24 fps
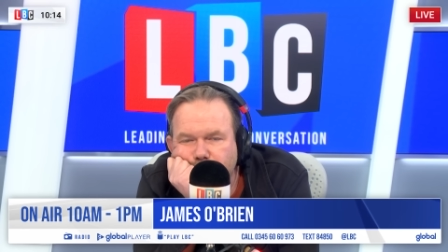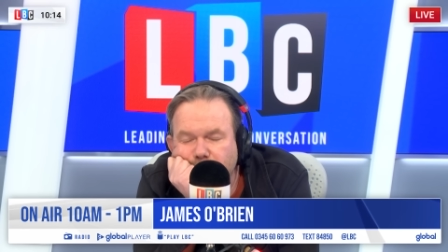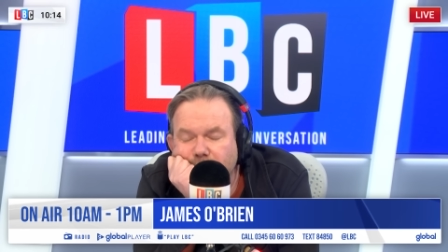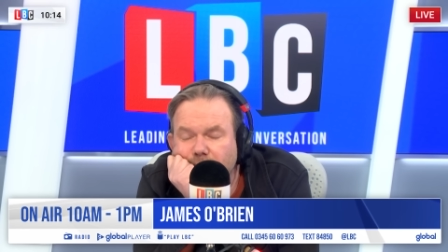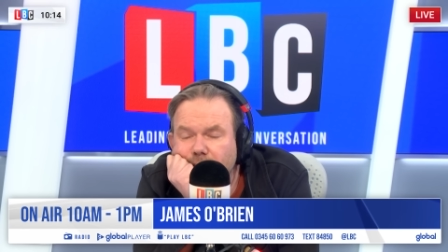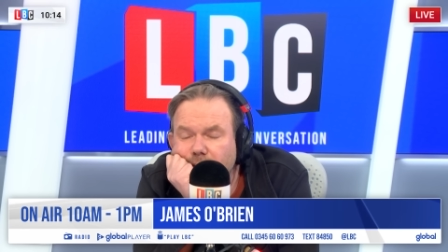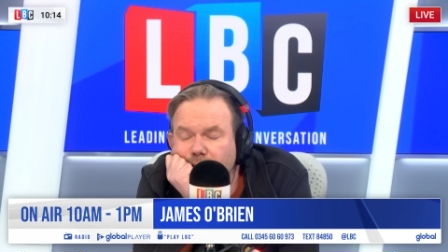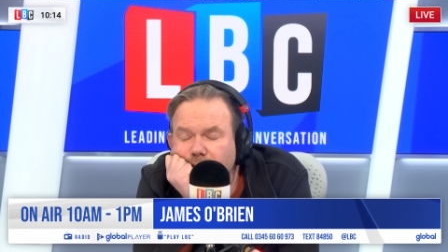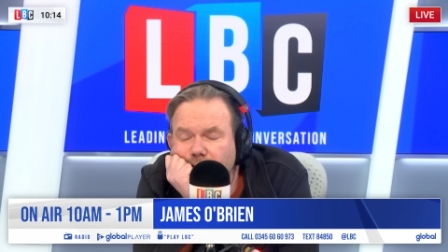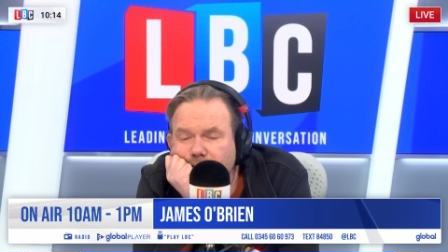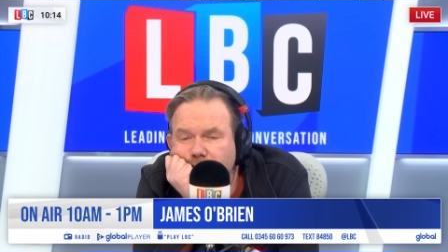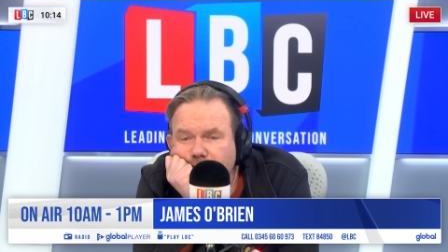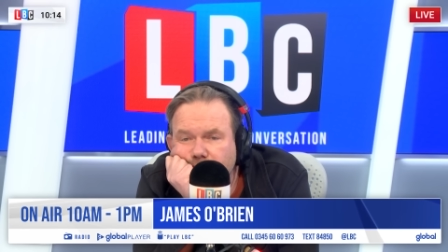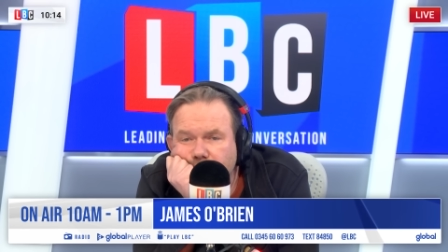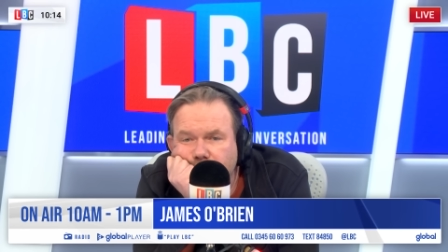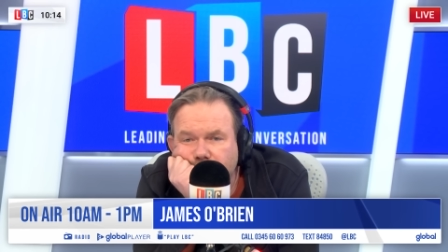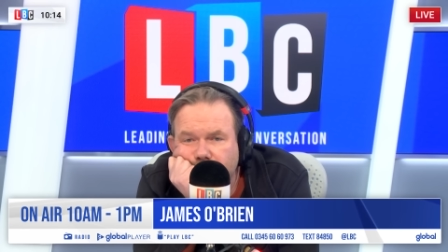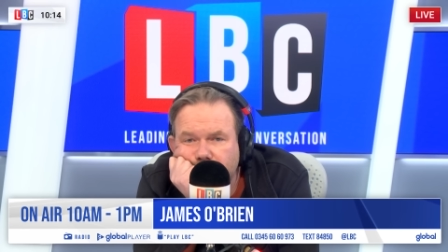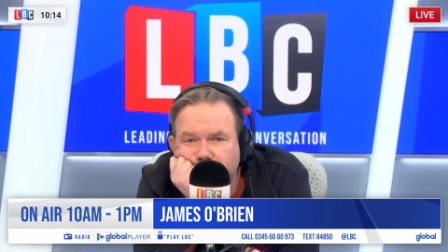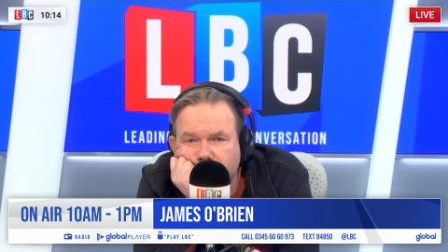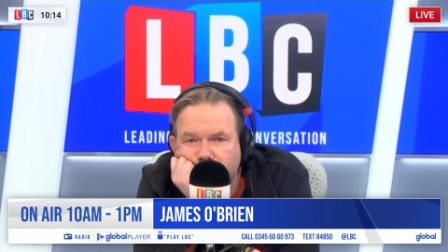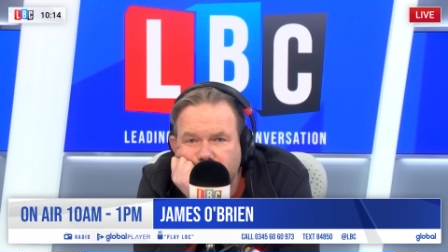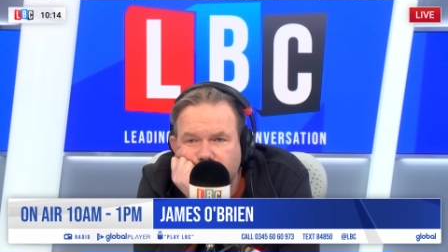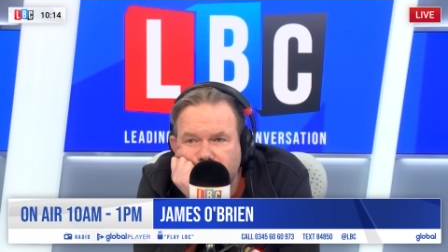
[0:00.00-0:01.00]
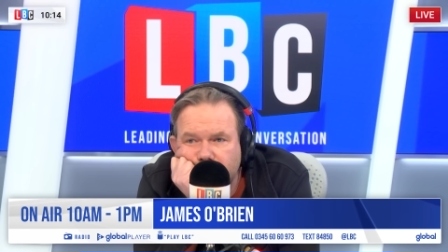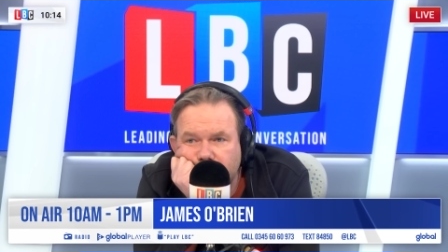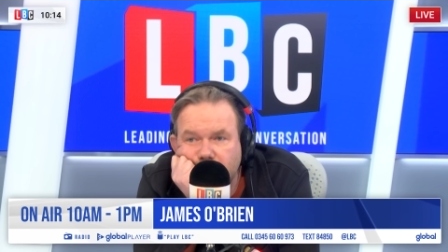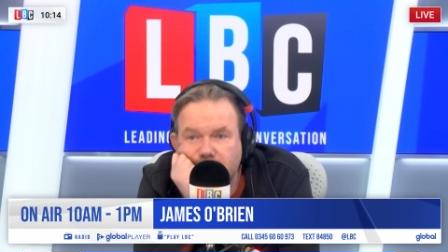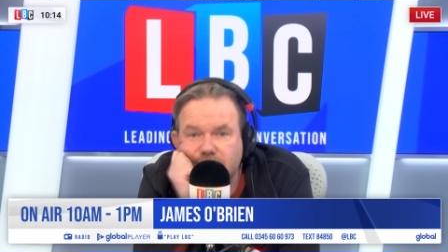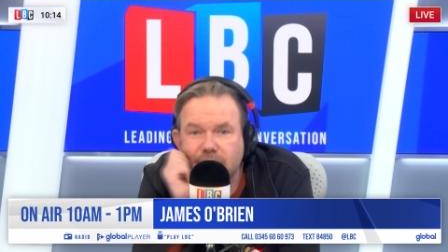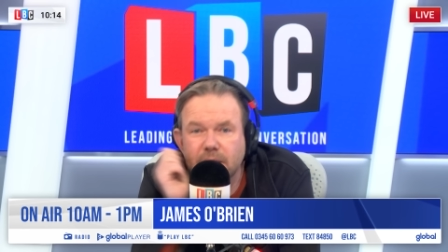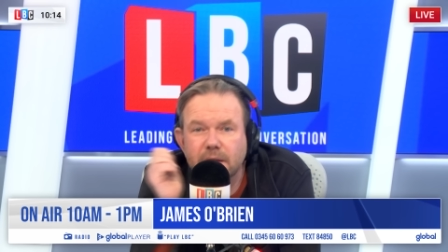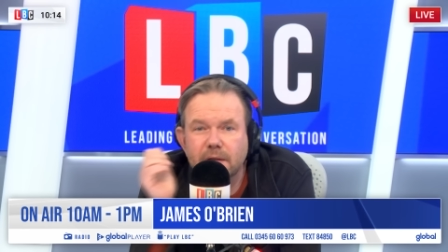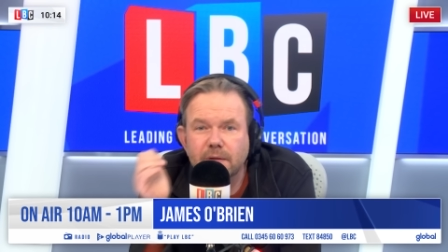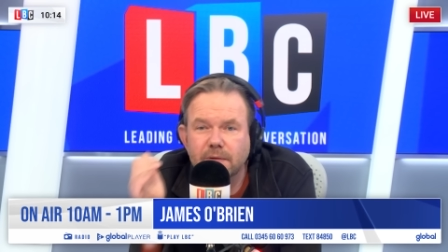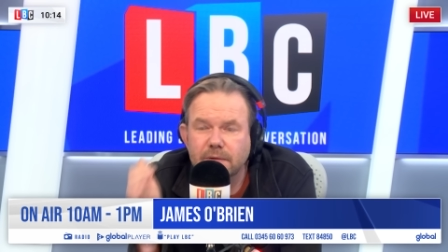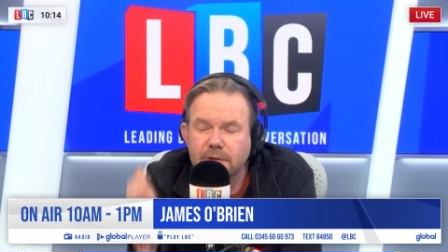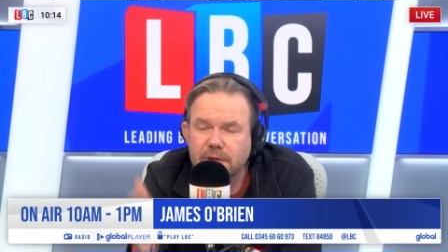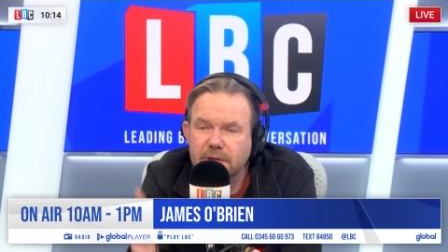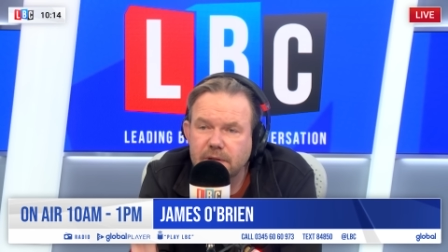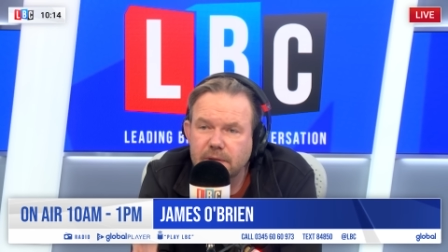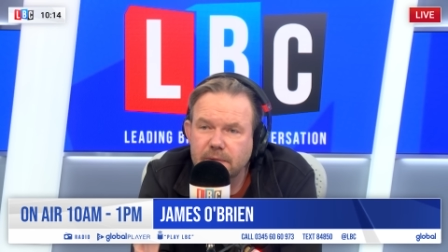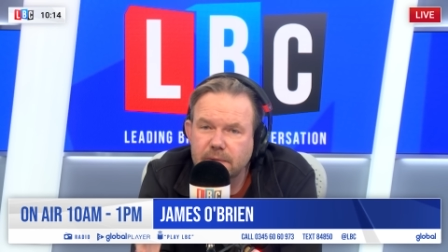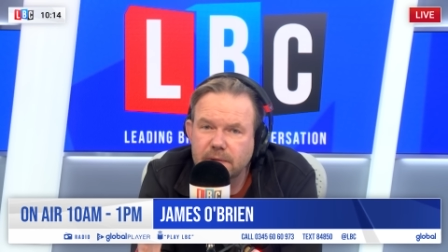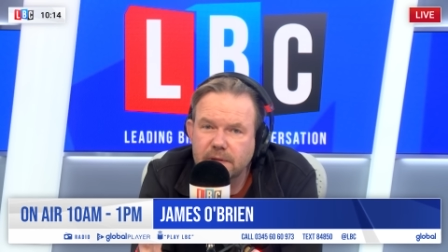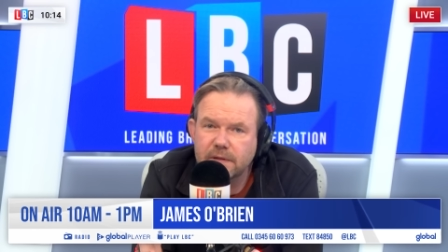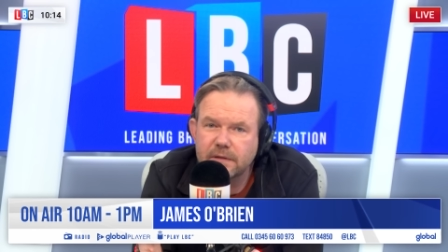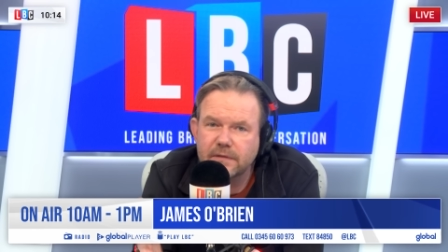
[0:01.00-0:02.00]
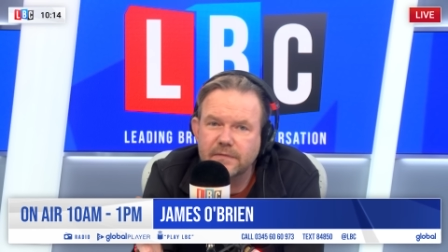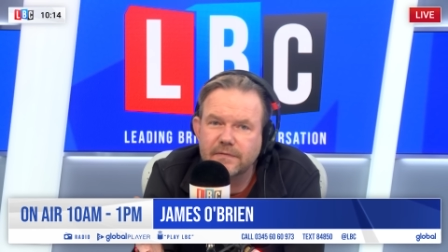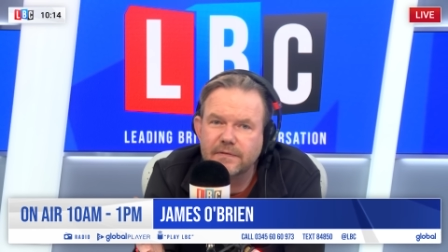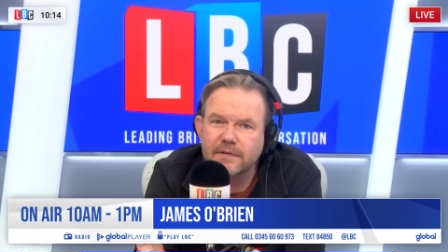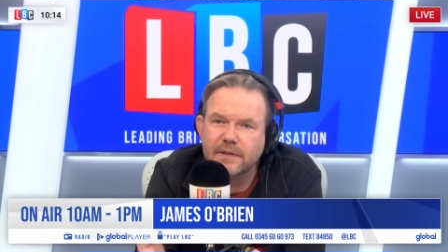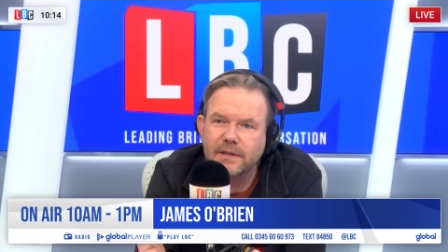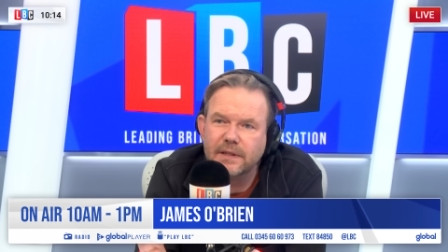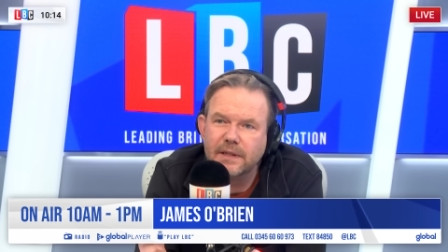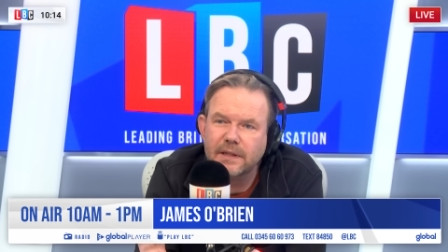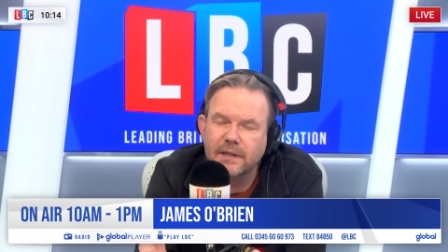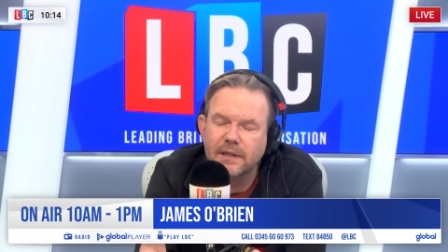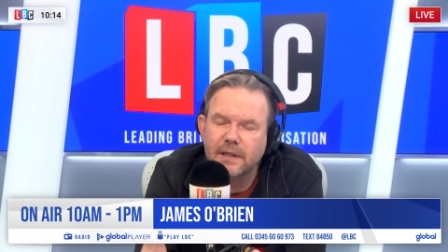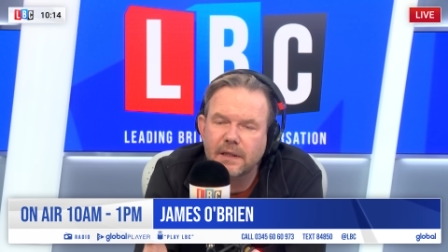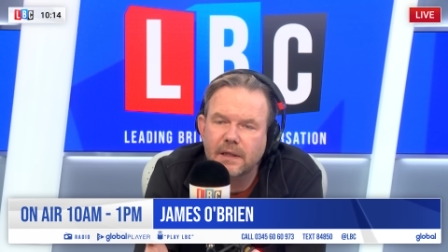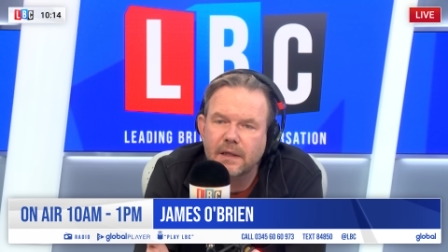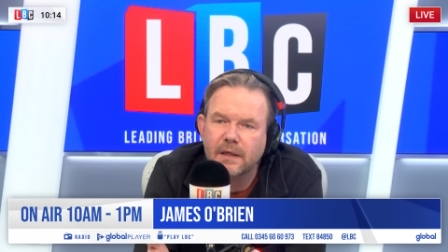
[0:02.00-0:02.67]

partly as a consequence of the